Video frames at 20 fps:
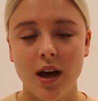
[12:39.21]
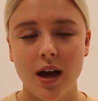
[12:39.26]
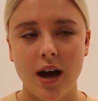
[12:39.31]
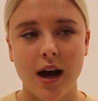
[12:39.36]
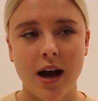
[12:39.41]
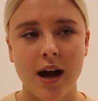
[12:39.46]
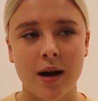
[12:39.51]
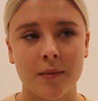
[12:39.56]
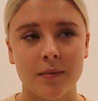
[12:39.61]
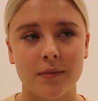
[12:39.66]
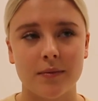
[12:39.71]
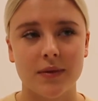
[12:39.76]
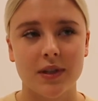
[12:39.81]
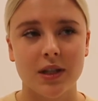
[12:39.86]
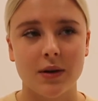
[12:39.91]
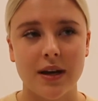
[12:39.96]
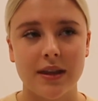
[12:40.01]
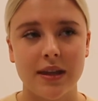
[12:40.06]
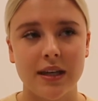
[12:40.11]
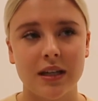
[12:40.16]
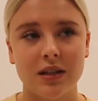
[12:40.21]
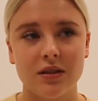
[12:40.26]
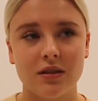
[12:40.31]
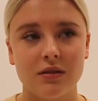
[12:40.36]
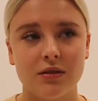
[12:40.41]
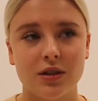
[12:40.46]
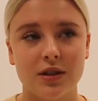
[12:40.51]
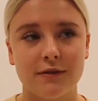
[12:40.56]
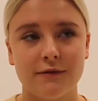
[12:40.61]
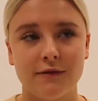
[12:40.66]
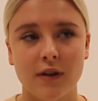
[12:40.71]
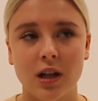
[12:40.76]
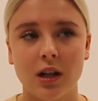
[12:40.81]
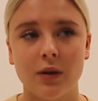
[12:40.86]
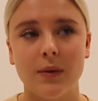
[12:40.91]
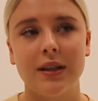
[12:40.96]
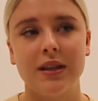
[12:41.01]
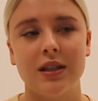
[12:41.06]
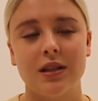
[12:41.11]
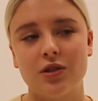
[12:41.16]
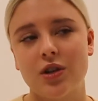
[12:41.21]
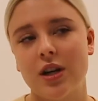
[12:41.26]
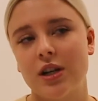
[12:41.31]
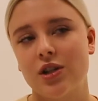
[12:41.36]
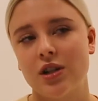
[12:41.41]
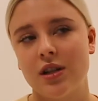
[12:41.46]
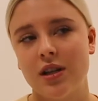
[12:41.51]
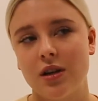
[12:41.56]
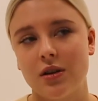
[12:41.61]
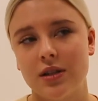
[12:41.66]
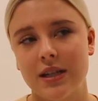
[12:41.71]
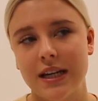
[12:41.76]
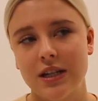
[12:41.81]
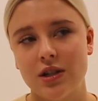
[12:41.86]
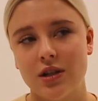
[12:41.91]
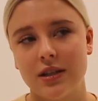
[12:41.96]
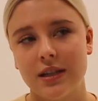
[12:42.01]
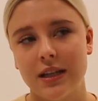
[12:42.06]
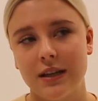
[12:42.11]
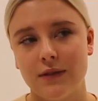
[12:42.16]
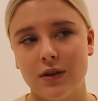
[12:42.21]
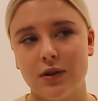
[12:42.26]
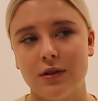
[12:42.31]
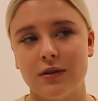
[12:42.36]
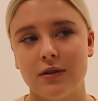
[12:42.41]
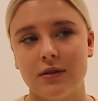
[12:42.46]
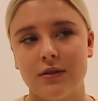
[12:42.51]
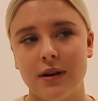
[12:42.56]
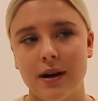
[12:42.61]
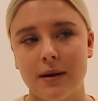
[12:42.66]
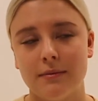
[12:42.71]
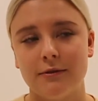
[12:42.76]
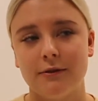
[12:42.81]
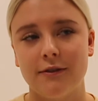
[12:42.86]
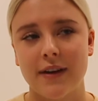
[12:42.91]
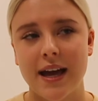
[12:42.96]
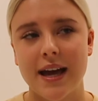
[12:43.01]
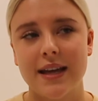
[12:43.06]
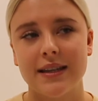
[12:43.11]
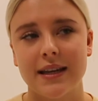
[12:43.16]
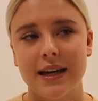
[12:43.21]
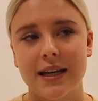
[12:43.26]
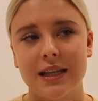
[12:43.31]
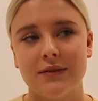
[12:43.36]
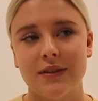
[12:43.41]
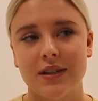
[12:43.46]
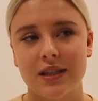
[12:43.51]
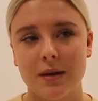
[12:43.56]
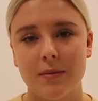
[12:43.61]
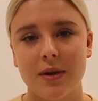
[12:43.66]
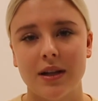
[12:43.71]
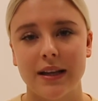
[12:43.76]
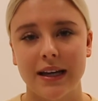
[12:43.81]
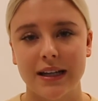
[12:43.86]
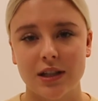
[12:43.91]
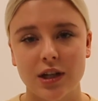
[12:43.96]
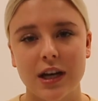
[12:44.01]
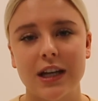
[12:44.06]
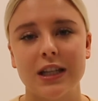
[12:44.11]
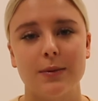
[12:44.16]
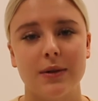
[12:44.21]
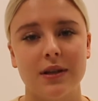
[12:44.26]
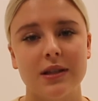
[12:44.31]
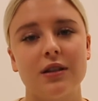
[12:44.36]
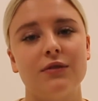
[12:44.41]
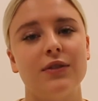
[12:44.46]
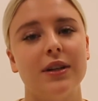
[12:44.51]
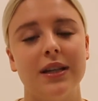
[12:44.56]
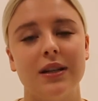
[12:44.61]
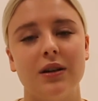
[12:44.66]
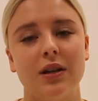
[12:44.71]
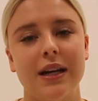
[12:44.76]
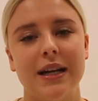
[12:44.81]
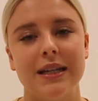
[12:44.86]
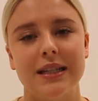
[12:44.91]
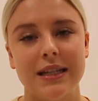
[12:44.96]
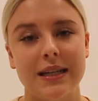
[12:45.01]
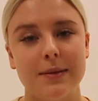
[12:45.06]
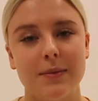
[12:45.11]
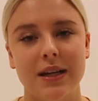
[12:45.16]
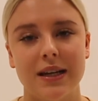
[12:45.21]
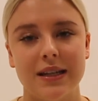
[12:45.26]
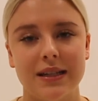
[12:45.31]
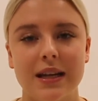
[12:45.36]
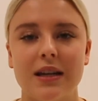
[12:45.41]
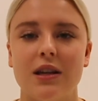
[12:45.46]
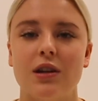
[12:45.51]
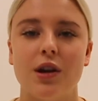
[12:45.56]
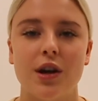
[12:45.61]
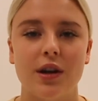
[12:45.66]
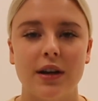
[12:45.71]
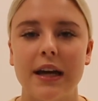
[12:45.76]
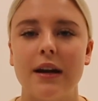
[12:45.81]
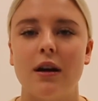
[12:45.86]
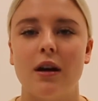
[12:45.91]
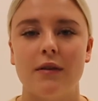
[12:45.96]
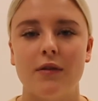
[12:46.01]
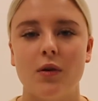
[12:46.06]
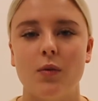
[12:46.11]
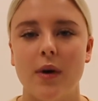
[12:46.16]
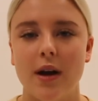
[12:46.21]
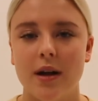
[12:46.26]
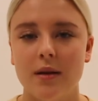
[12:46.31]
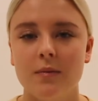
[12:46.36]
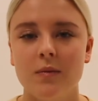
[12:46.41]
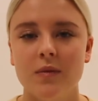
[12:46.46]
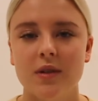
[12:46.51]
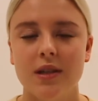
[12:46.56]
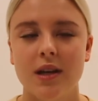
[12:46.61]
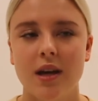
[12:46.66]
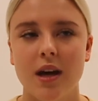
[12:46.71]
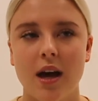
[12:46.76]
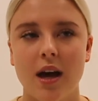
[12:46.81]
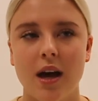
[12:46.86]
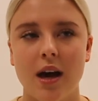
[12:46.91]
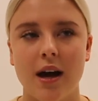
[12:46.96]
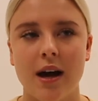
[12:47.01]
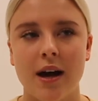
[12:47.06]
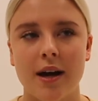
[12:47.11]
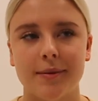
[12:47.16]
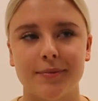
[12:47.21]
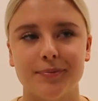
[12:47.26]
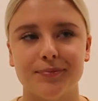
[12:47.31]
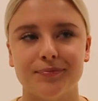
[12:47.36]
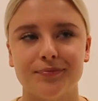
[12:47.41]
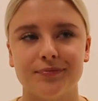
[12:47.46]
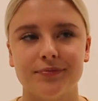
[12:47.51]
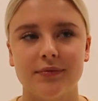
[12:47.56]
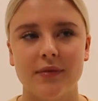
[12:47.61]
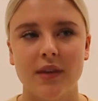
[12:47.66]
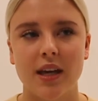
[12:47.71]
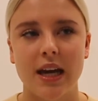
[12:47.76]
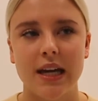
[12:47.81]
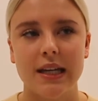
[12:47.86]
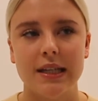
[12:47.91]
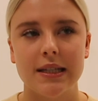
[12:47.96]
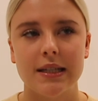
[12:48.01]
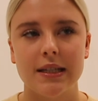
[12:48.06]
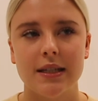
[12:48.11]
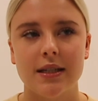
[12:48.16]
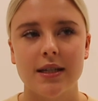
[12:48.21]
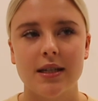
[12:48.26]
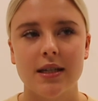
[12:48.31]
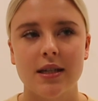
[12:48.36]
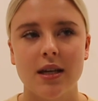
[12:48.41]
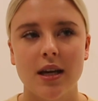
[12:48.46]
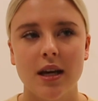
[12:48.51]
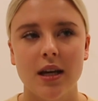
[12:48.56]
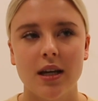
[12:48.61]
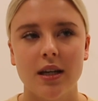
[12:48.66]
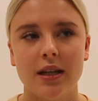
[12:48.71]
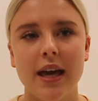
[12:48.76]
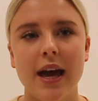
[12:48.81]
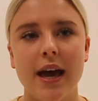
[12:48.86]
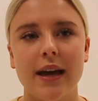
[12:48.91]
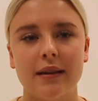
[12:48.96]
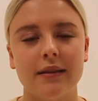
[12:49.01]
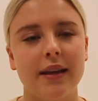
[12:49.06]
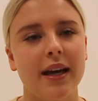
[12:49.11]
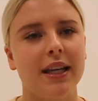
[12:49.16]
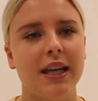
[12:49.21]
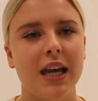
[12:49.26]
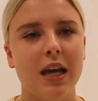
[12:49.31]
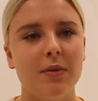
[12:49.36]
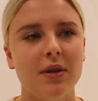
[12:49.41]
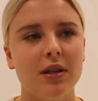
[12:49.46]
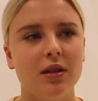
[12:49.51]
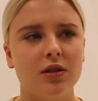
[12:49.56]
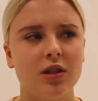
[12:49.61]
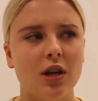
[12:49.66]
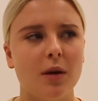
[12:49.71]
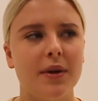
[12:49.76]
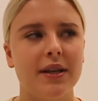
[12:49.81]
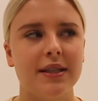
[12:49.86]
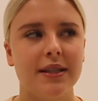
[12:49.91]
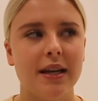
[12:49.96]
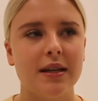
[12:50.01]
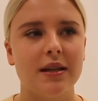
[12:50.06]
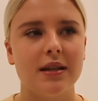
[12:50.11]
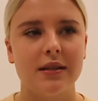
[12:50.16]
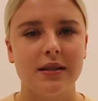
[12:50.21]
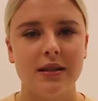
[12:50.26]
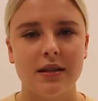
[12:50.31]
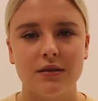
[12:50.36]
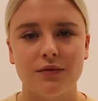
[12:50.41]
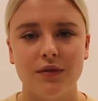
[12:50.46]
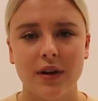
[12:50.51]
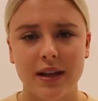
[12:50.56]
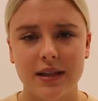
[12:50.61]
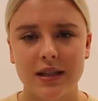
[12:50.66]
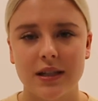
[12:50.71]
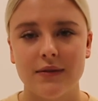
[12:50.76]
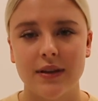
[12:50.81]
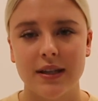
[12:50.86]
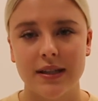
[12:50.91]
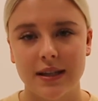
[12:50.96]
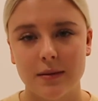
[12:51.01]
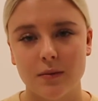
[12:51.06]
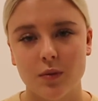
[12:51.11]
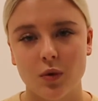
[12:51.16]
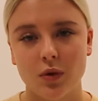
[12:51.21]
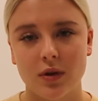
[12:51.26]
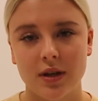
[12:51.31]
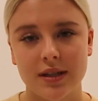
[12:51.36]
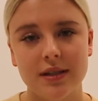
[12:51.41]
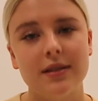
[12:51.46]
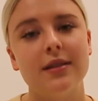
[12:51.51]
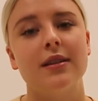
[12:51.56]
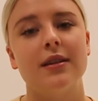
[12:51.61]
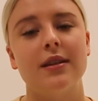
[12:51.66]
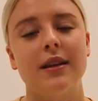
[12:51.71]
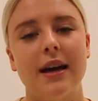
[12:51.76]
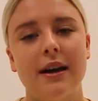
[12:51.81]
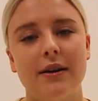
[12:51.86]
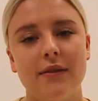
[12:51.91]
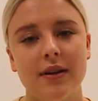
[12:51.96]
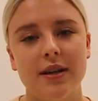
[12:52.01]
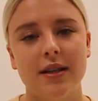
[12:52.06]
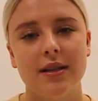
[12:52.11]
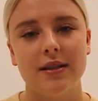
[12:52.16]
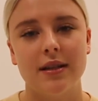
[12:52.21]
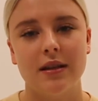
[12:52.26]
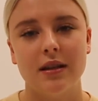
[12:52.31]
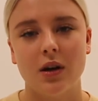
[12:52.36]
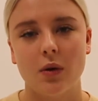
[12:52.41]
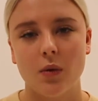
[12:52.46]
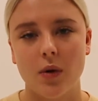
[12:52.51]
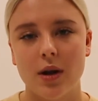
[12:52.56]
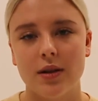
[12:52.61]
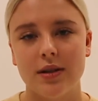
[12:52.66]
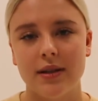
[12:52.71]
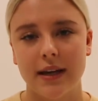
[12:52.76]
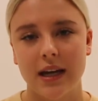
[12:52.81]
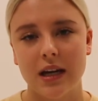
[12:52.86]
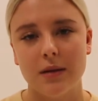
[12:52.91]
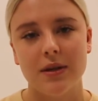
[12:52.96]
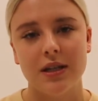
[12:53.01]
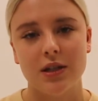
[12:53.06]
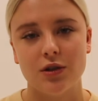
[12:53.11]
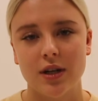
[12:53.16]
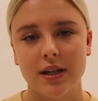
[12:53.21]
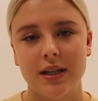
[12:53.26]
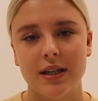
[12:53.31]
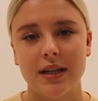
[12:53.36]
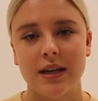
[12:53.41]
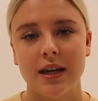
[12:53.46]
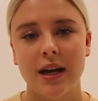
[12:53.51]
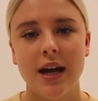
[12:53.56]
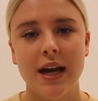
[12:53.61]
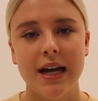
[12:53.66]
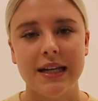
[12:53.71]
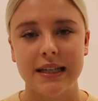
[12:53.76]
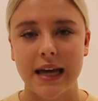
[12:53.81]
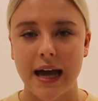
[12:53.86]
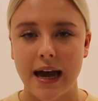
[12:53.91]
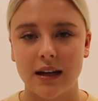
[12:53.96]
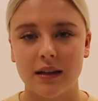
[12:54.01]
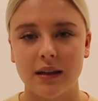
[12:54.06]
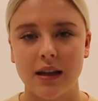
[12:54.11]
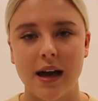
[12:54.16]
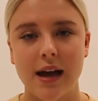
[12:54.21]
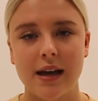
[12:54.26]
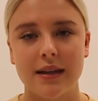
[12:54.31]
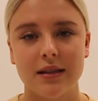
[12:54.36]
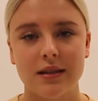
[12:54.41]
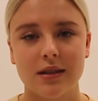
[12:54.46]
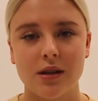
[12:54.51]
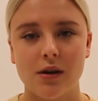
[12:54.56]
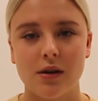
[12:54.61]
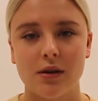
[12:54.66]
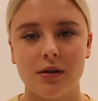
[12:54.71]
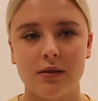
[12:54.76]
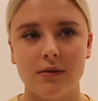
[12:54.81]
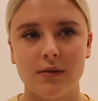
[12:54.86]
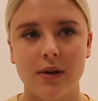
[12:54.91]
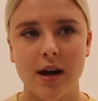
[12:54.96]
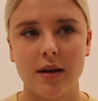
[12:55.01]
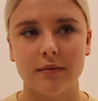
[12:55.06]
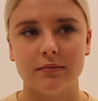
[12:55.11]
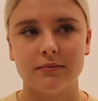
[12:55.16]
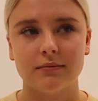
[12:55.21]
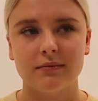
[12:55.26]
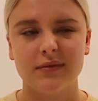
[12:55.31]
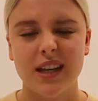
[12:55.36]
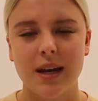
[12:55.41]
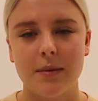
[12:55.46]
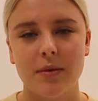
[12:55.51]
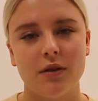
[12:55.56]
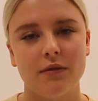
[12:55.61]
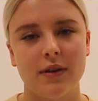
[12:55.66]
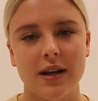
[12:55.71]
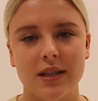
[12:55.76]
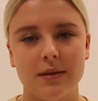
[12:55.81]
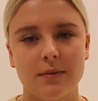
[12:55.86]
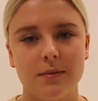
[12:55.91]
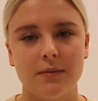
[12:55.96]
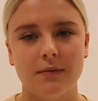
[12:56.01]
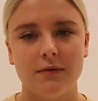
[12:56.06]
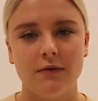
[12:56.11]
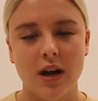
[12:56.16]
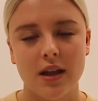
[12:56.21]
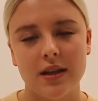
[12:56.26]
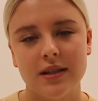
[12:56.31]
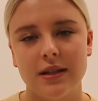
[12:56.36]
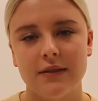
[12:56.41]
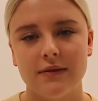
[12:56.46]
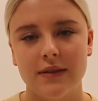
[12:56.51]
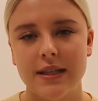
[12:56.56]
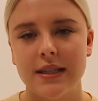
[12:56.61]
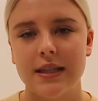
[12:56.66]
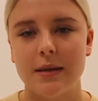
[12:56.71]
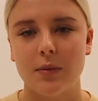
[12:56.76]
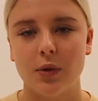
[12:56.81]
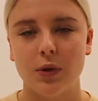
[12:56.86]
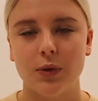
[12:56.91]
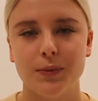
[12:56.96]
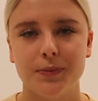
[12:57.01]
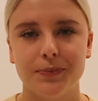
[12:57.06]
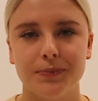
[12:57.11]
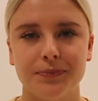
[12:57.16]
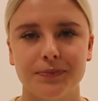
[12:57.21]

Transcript: So I think just following the structure that your teachers give you for essays for something like Shakespeare is a really good idea because then you don't get overwhelmed. And yeah, like keeping your topic sentences relatively simple because the evidence and the quotes are going to be tricky to analyse. So keep the rest relatively simple.